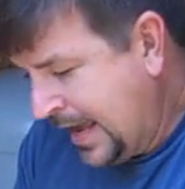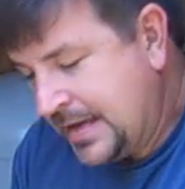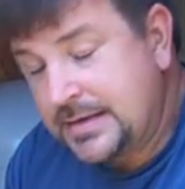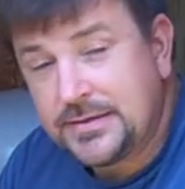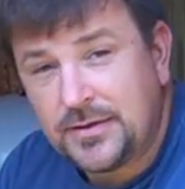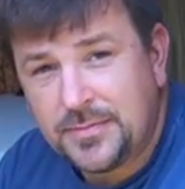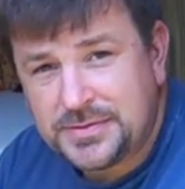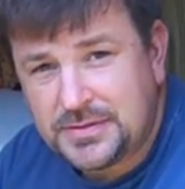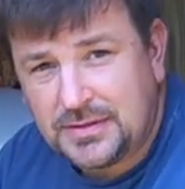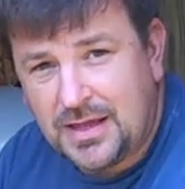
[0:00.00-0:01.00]
And I tell them
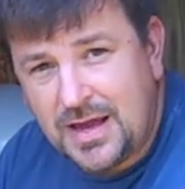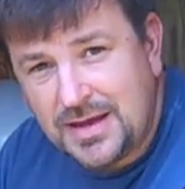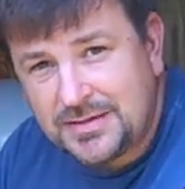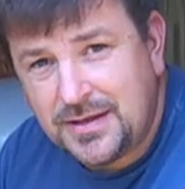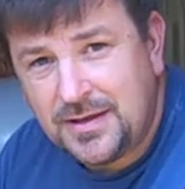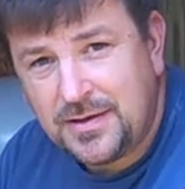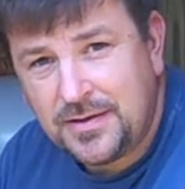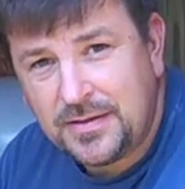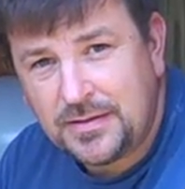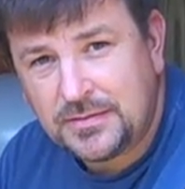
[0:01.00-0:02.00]
it's a lot
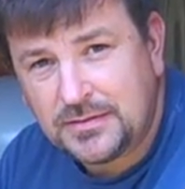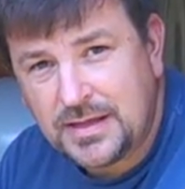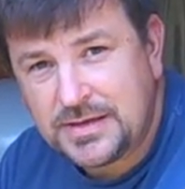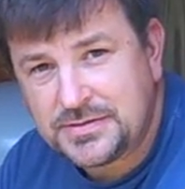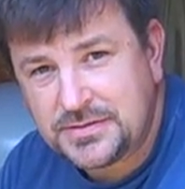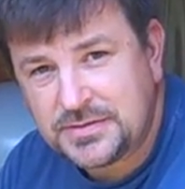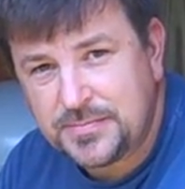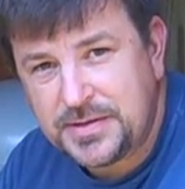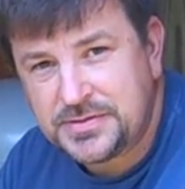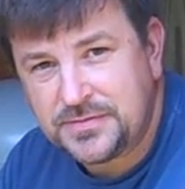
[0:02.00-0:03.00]
less
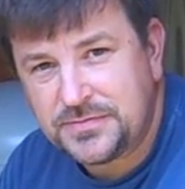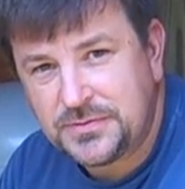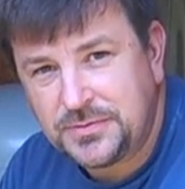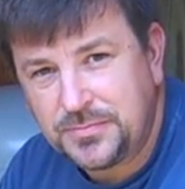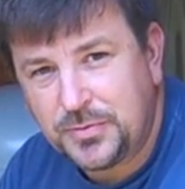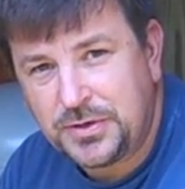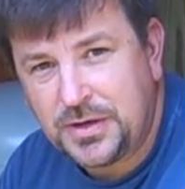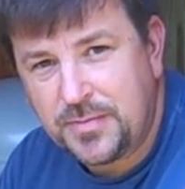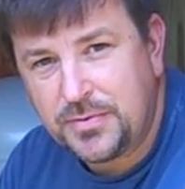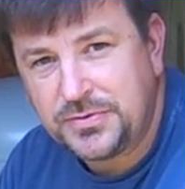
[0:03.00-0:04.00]
expensive to put
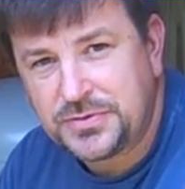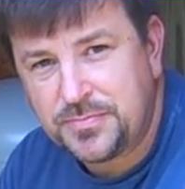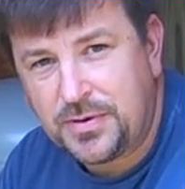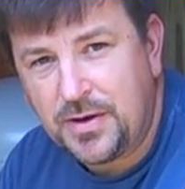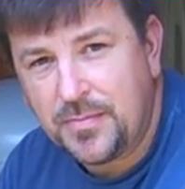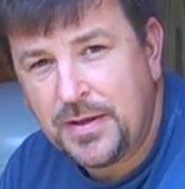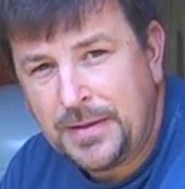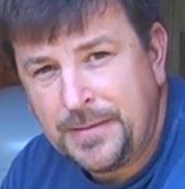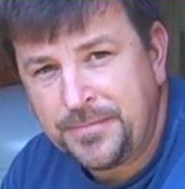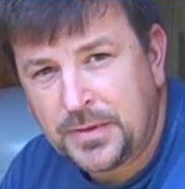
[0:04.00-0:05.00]
in a booster pump,
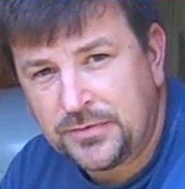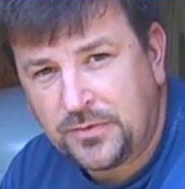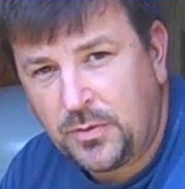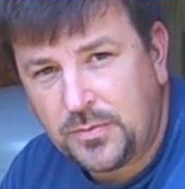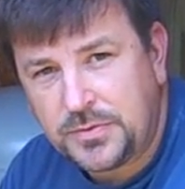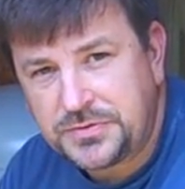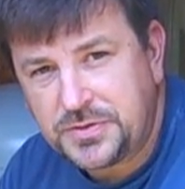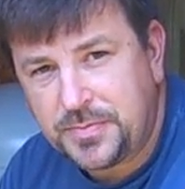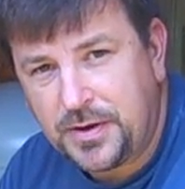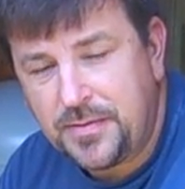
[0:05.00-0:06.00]
a solar
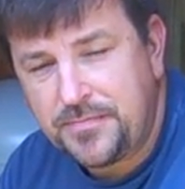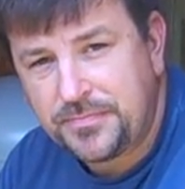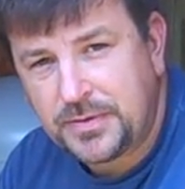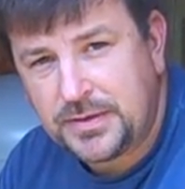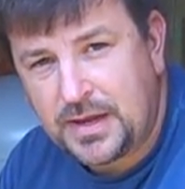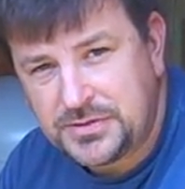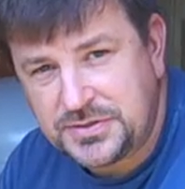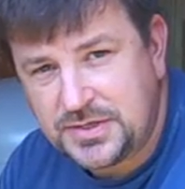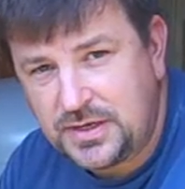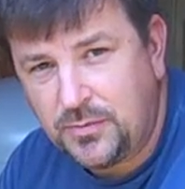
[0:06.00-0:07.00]
booster pump, not
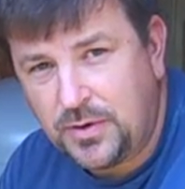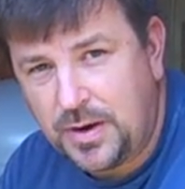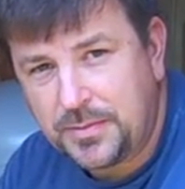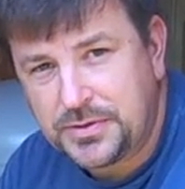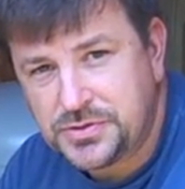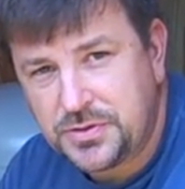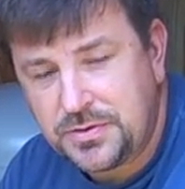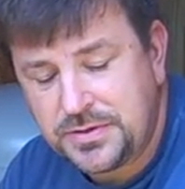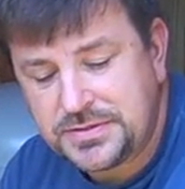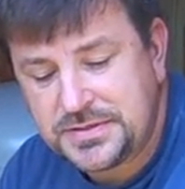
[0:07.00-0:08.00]
just anyone. I'm going to show
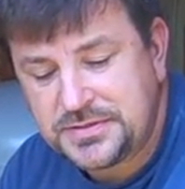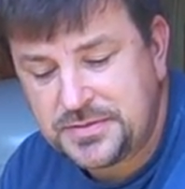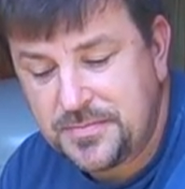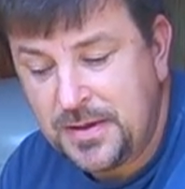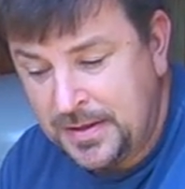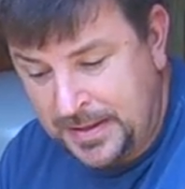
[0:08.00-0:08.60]
you the system.